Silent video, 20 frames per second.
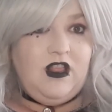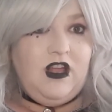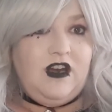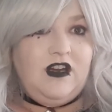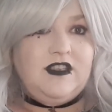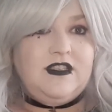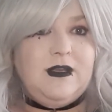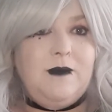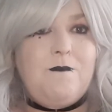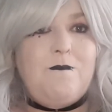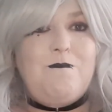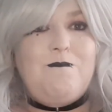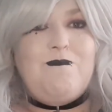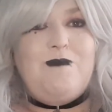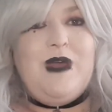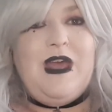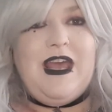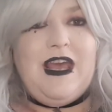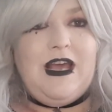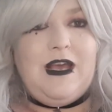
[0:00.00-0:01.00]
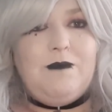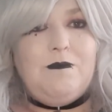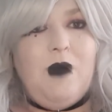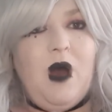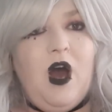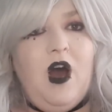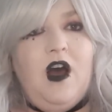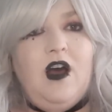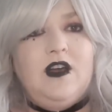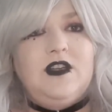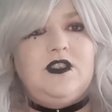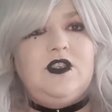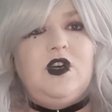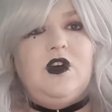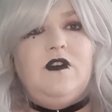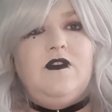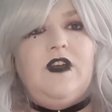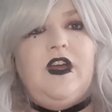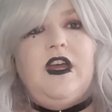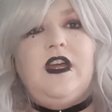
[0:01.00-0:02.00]
There is a big part
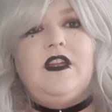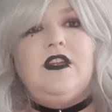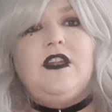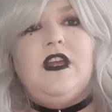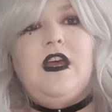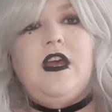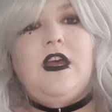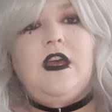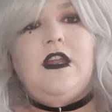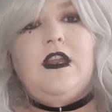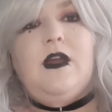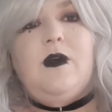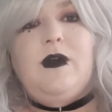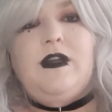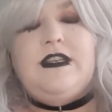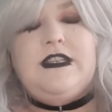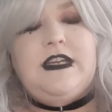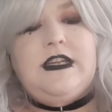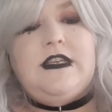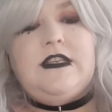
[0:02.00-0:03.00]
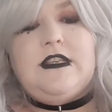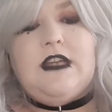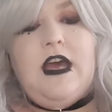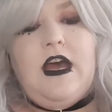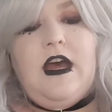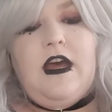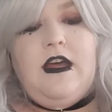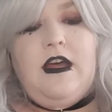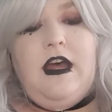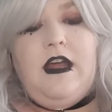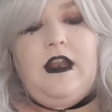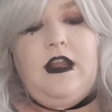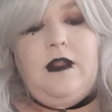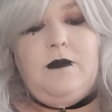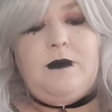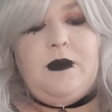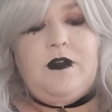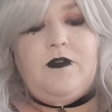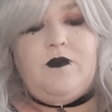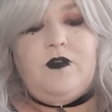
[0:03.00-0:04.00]
of it. Now, I did a
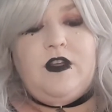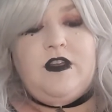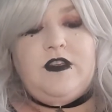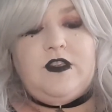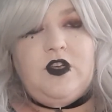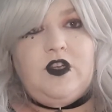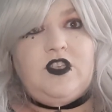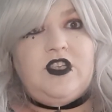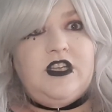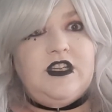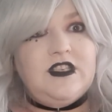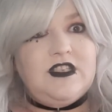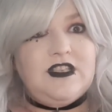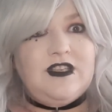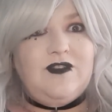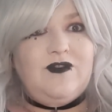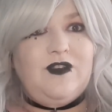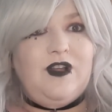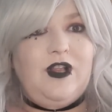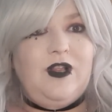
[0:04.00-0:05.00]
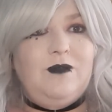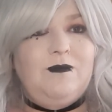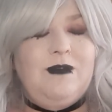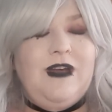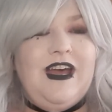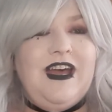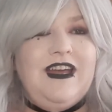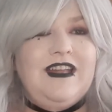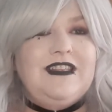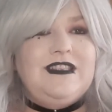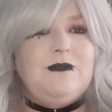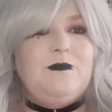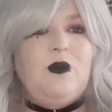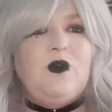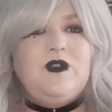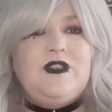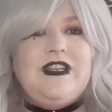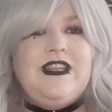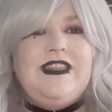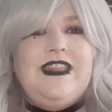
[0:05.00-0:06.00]
little bit of research into the film, and
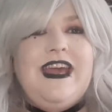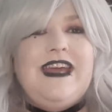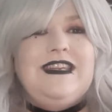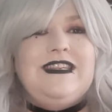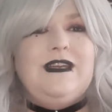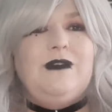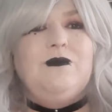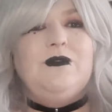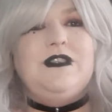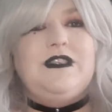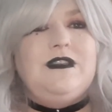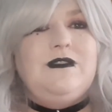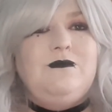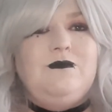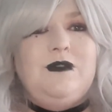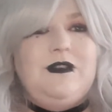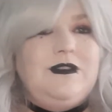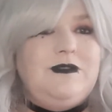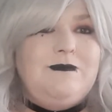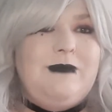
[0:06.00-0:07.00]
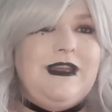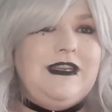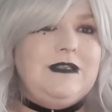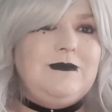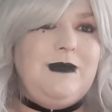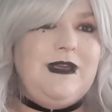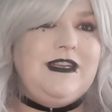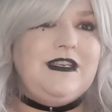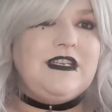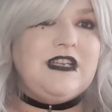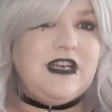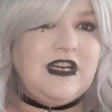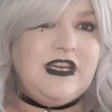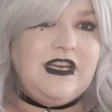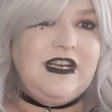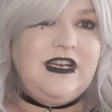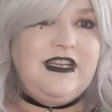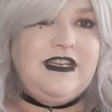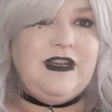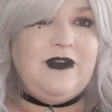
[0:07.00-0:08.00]
supposedly the ending was meant to be
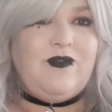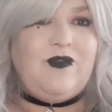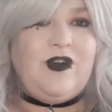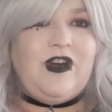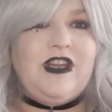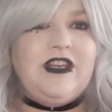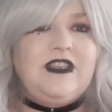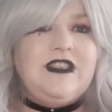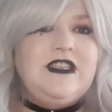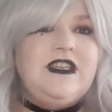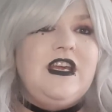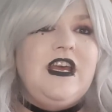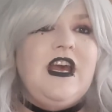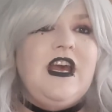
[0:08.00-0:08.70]
entirely different.